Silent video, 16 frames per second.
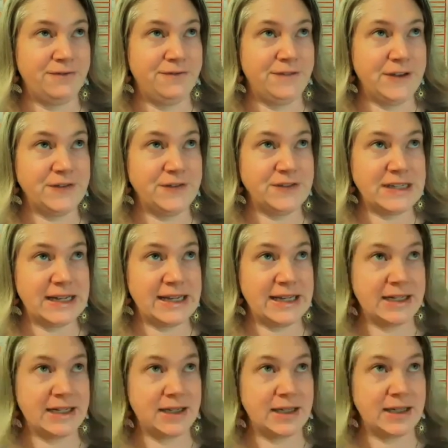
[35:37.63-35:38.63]

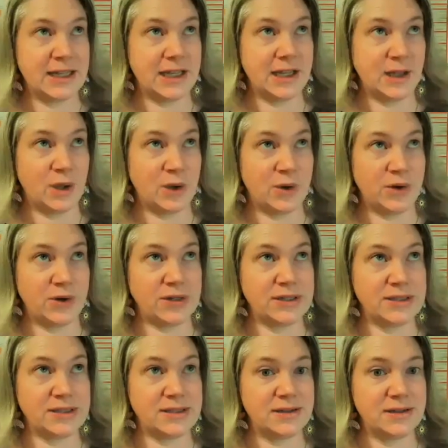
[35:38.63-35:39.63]
15
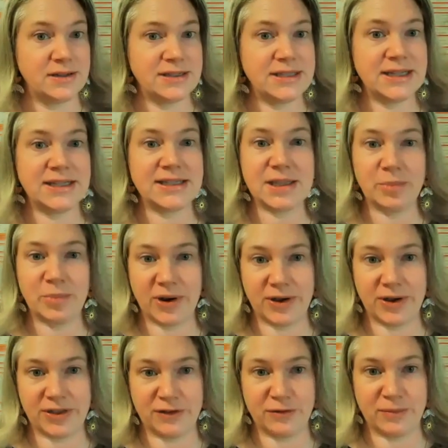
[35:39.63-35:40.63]
kilos since the
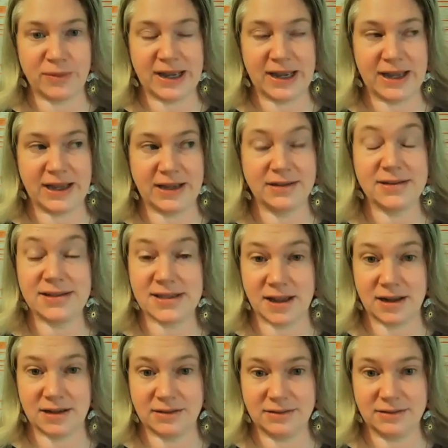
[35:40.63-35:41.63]
birth of my
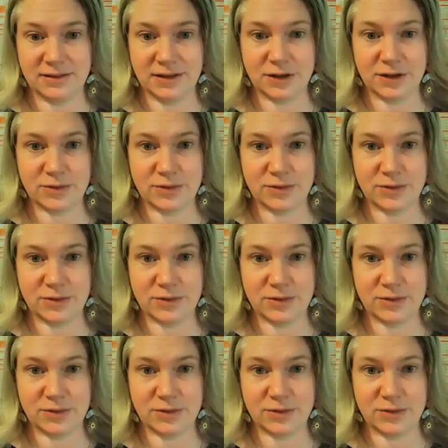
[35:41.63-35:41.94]
son